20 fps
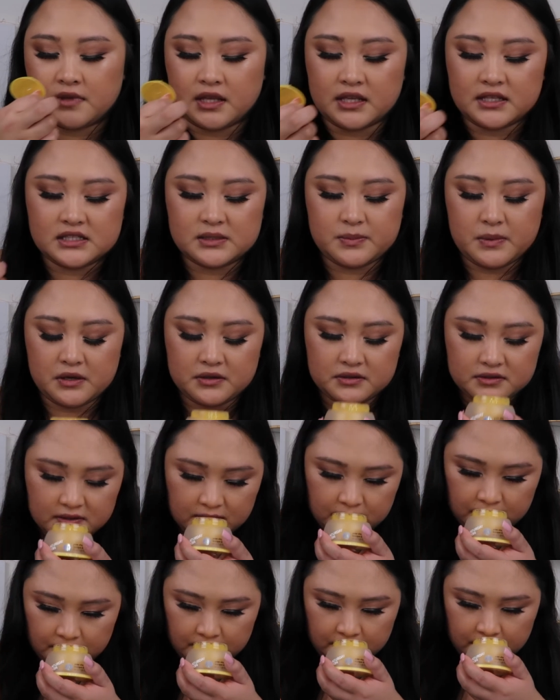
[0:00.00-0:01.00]
It smells
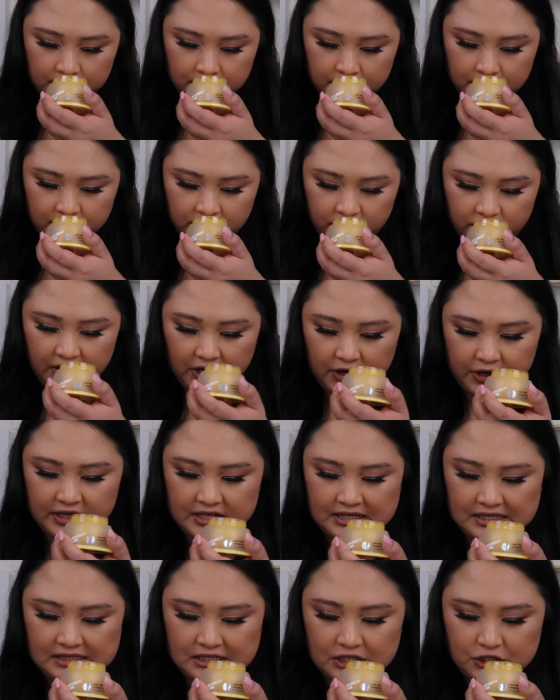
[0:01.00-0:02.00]

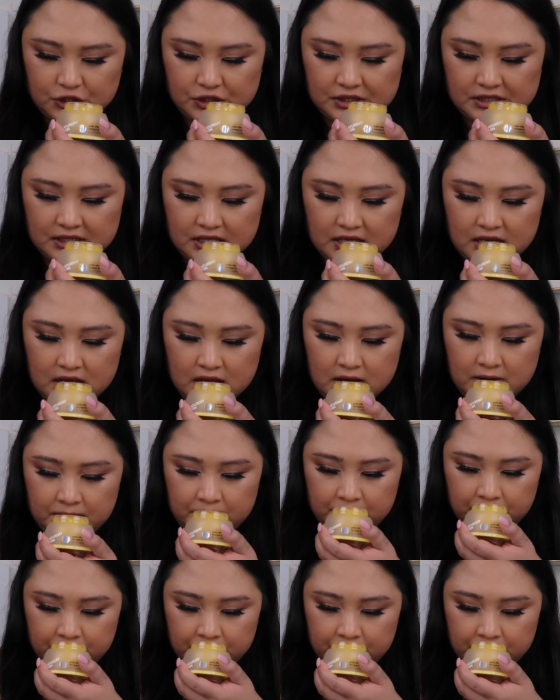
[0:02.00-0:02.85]
very citrusy,